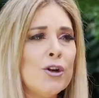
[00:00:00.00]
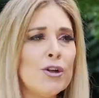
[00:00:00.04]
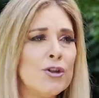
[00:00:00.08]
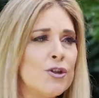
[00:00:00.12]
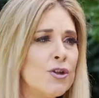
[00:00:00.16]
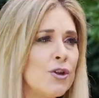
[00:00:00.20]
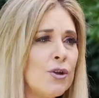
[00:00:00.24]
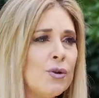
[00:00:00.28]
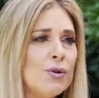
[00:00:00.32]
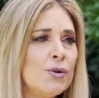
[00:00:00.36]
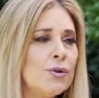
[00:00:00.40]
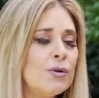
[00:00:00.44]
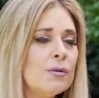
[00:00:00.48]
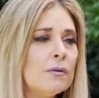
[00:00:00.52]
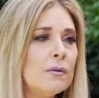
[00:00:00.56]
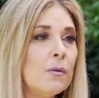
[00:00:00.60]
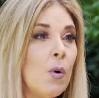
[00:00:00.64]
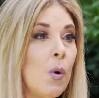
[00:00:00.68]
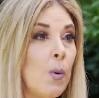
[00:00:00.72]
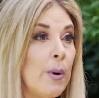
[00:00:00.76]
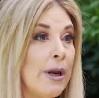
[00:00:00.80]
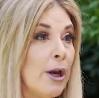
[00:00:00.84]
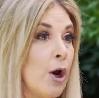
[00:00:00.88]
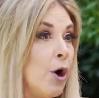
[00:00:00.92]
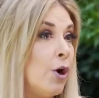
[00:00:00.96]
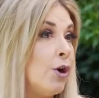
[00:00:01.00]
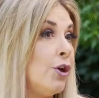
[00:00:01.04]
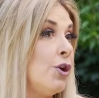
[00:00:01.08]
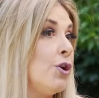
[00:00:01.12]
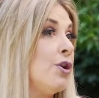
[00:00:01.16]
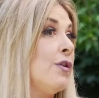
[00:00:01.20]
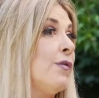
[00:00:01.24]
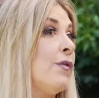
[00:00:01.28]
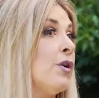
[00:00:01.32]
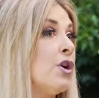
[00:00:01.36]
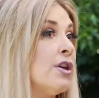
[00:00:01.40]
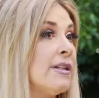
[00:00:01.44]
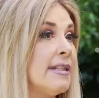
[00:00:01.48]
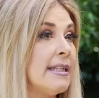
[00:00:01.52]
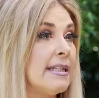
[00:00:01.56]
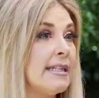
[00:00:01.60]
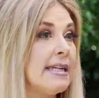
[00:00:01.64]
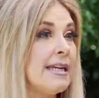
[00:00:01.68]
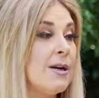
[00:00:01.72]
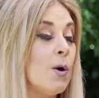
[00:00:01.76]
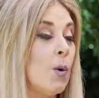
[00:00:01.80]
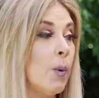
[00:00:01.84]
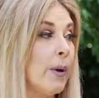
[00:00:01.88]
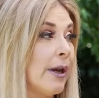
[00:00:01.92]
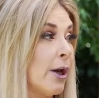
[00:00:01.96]
school, or we go to
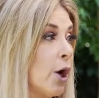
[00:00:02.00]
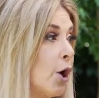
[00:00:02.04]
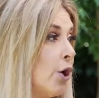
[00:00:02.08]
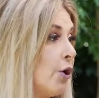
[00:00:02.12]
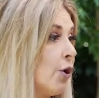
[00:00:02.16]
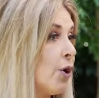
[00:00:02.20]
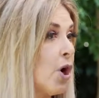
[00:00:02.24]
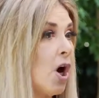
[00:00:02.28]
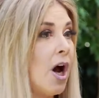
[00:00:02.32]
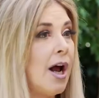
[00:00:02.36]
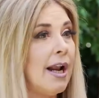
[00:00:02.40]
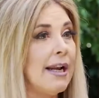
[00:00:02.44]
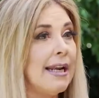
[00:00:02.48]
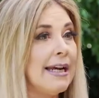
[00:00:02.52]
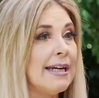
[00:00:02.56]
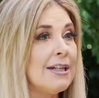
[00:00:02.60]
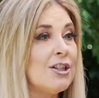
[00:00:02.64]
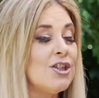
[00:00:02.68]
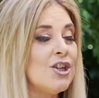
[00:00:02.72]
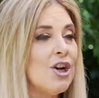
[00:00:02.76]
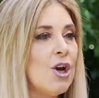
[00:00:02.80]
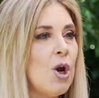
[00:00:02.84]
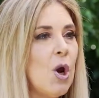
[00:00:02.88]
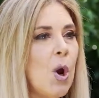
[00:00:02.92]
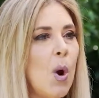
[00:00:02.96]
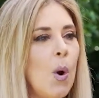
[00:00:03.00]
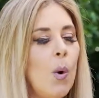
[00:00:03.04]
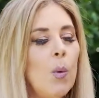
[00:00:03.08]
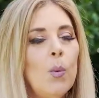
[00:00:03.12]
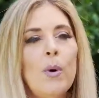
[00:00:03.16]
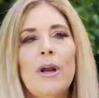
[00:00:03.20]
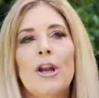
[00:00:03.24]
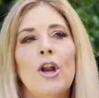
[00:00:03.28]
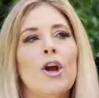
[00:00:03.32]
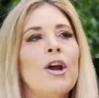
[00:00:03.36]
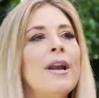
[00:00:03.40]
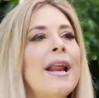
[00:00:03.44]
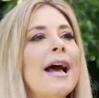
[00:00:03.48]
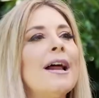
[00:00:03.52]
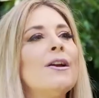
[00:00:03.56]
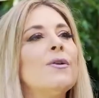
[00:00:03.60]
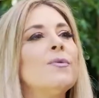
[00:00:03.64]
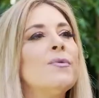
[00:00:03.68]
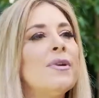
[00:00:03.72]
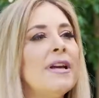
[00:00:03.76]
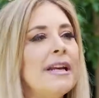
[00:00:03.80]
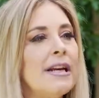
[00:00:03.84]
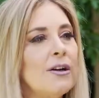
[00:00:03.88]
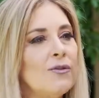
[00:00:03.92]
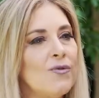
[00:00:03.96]
university, or we go to college, we learn how to
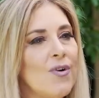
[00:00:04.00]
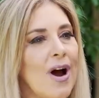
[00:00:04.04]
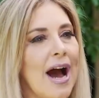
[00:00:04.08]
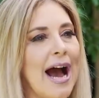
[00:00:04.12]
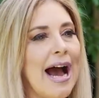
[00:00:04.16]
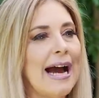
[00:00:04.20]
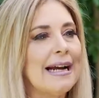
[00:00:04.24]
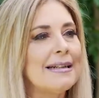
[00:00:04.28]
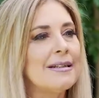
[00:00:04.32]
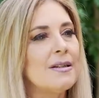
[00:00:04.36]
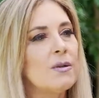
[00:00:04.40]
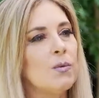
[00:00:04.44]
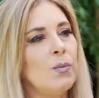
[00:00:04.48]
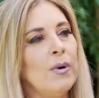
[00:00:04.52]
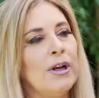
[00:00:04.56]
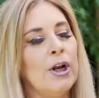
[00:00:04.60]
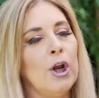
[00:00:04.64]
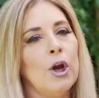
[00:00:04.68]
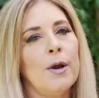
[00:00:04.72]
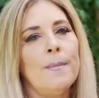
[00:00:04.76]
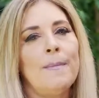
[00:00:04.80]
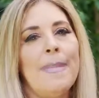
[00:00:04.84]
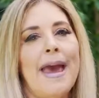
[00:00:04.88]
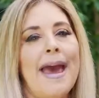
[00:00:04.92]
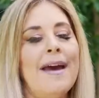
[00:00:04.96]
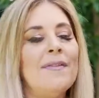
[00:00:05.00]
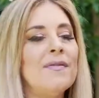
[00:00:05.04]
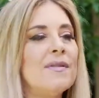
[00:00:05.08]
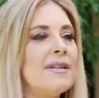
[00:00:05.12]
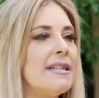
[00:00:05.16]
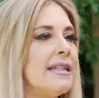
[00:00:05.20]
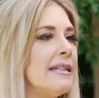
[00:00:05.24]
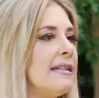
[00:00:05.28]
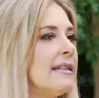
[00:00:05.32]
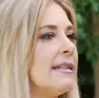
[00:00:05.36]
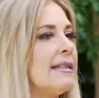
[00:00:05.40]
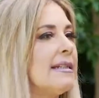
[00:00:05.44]
read and write, we learn maths and